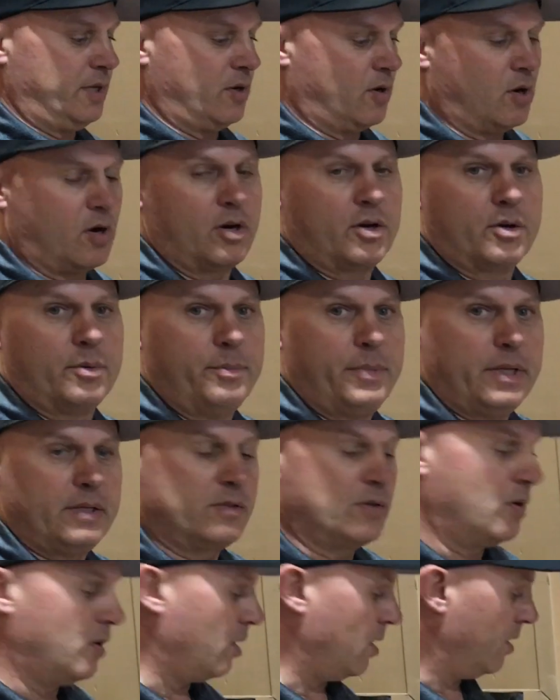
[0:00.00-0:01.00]
the auger
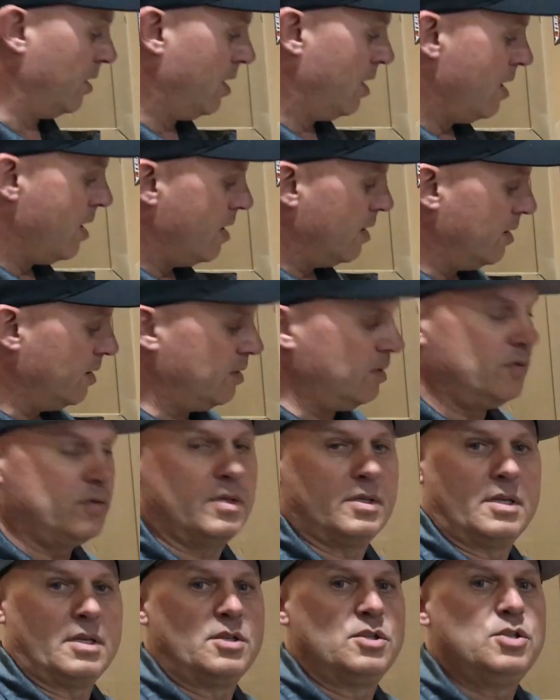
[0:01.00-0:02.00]
bits on. This
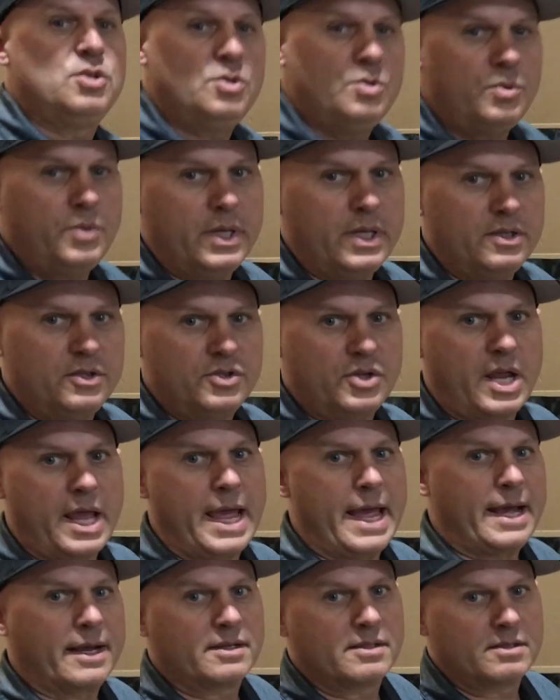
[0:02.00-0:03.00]
uses a 2-inch
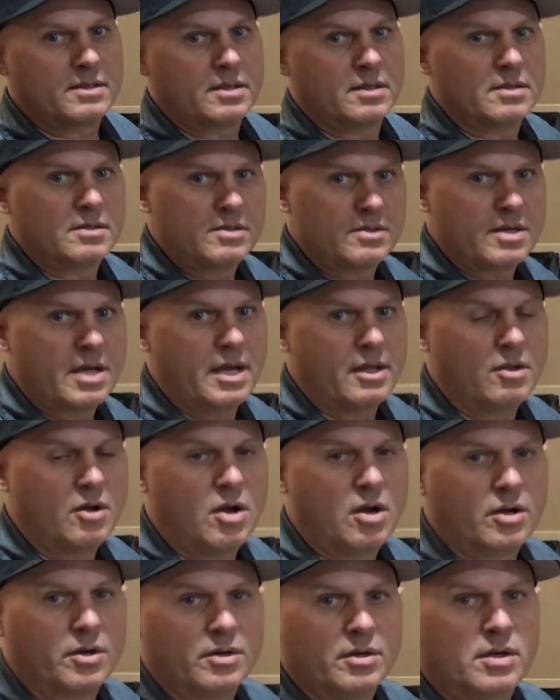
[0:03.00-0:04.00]
hex style
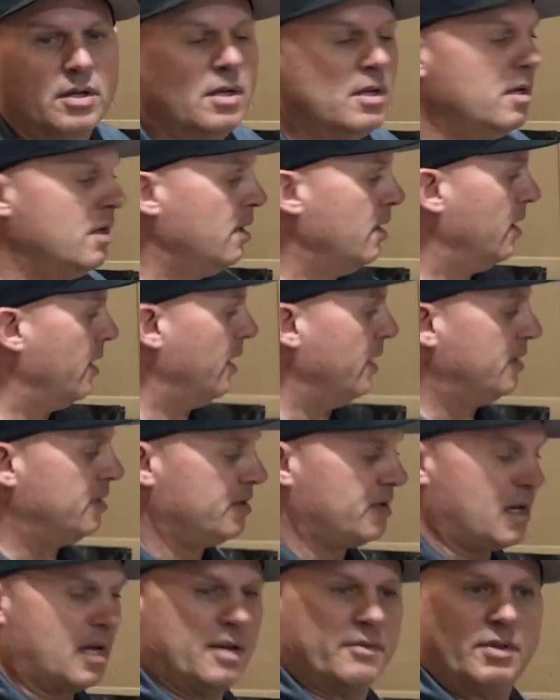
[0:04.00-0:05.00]
auger.
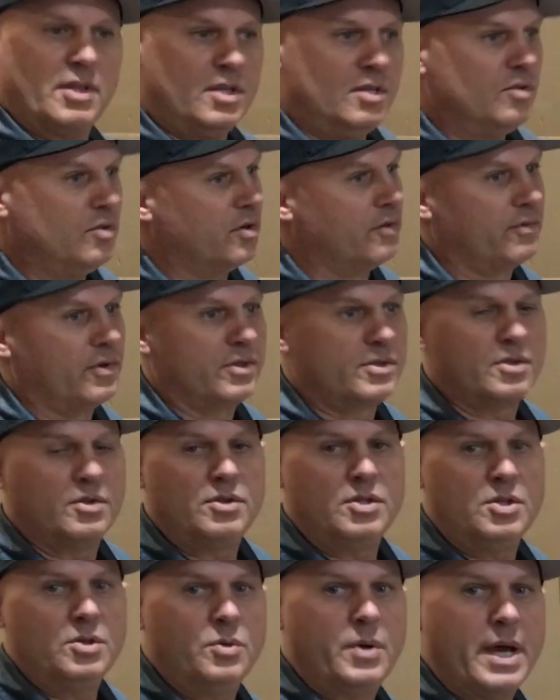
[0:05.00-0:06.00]
It's kind of a universal
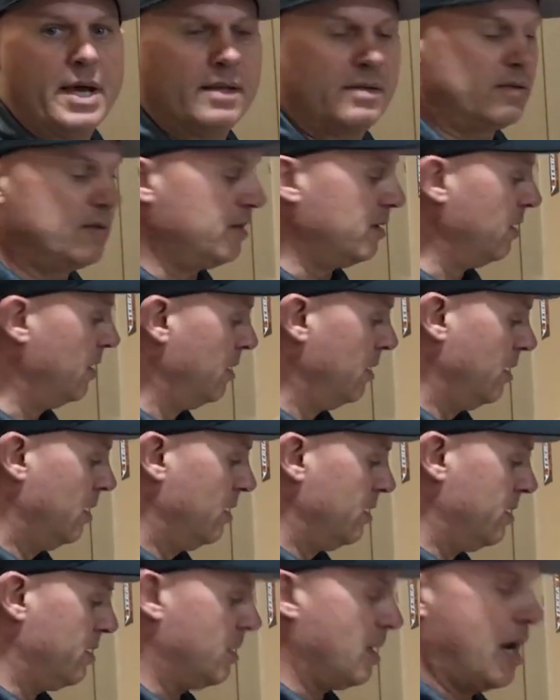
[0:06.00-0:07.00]
US
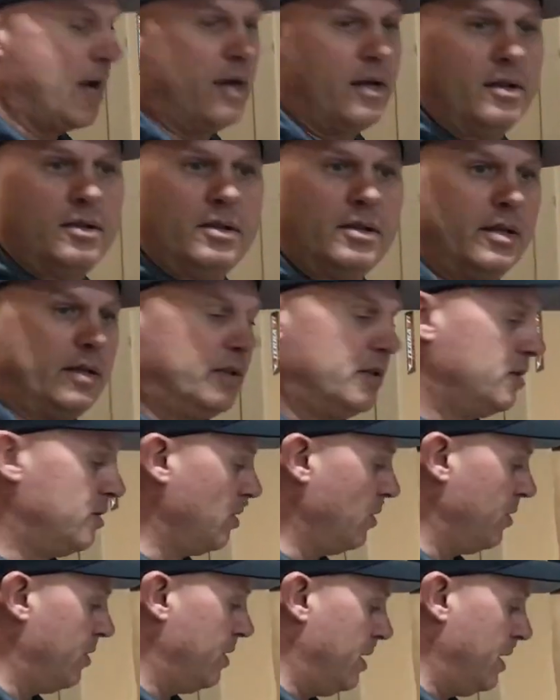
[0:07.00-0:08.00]
style,
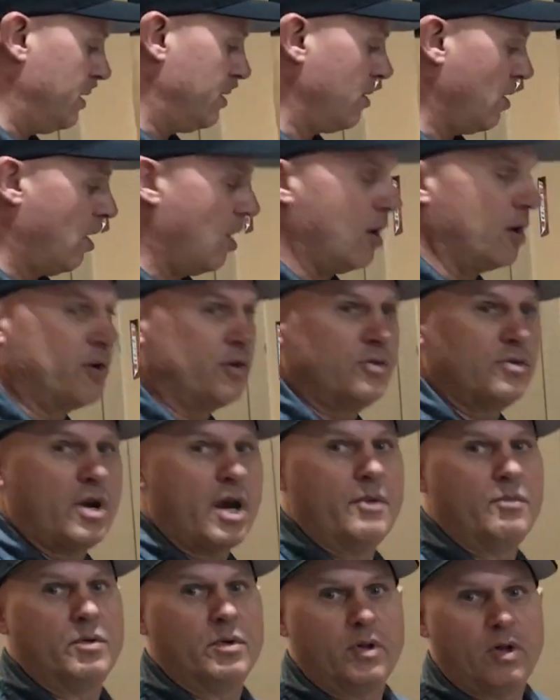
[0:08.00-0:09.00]
so this auger
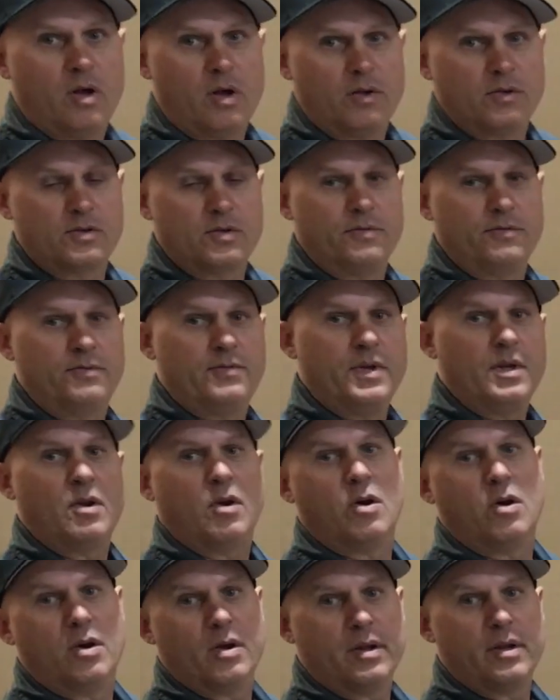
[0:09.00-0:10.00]
drive will also fit
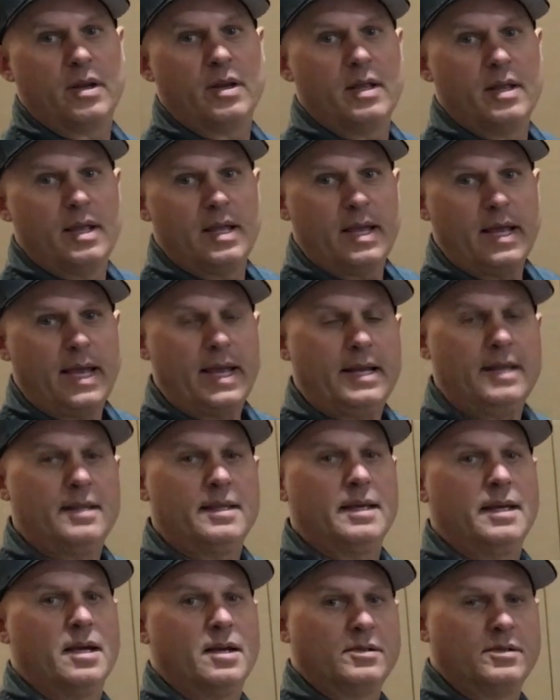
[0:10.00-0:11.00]
on
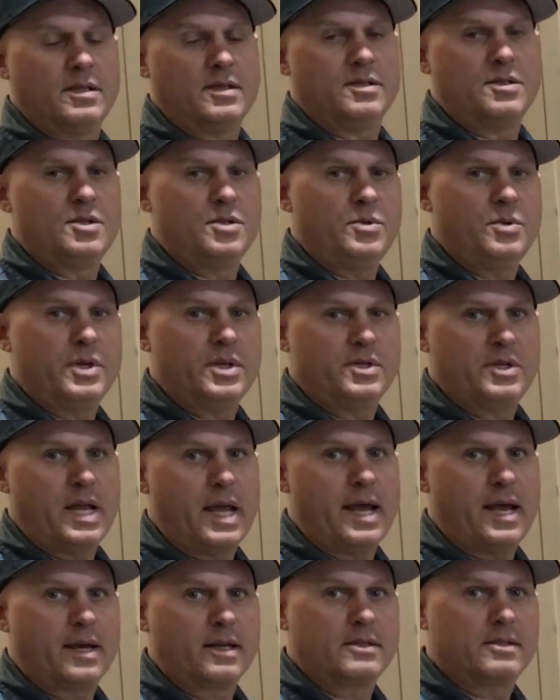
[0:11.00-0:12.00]
anything else that's 2-inch
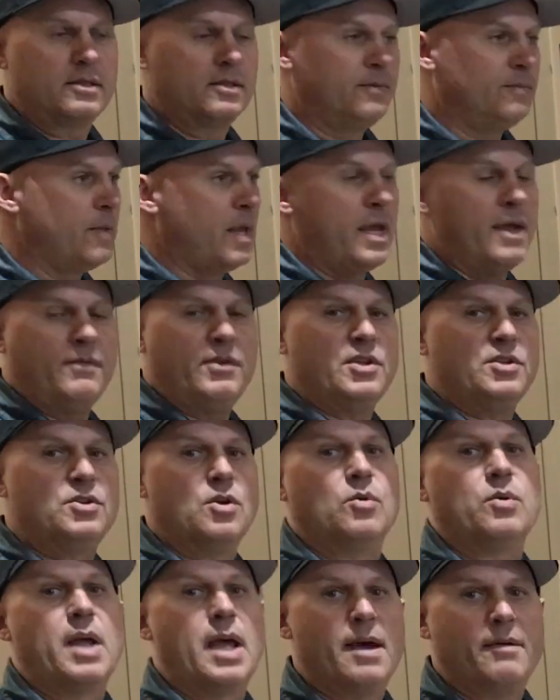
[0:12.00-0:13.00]
hex. If you
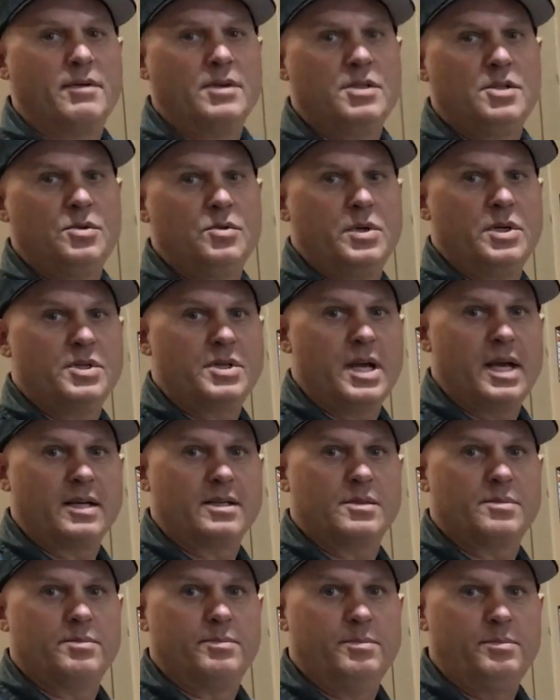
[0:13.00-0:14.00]
don't have a 2-inch
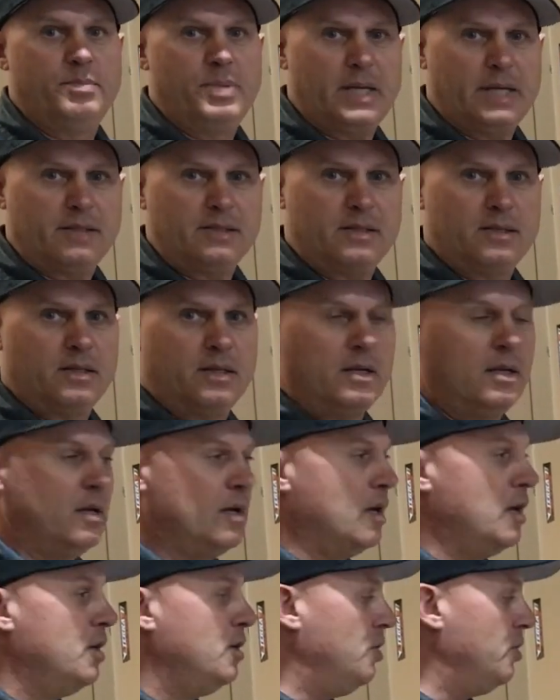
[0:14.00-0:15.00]
hex bit,
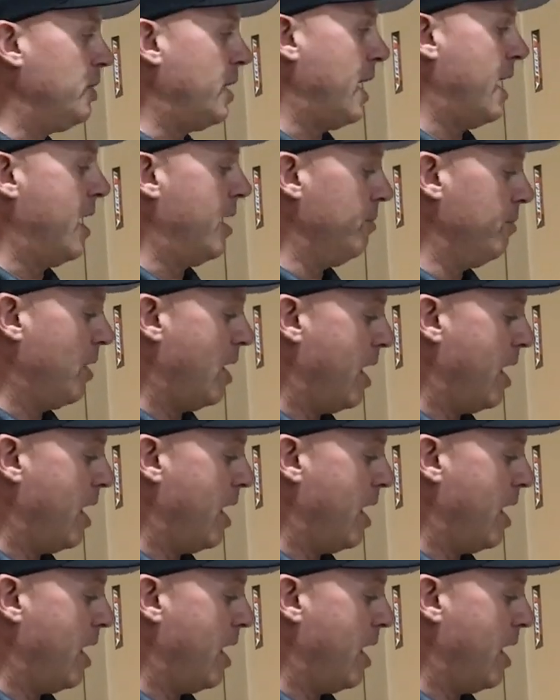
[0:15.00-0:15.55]
you can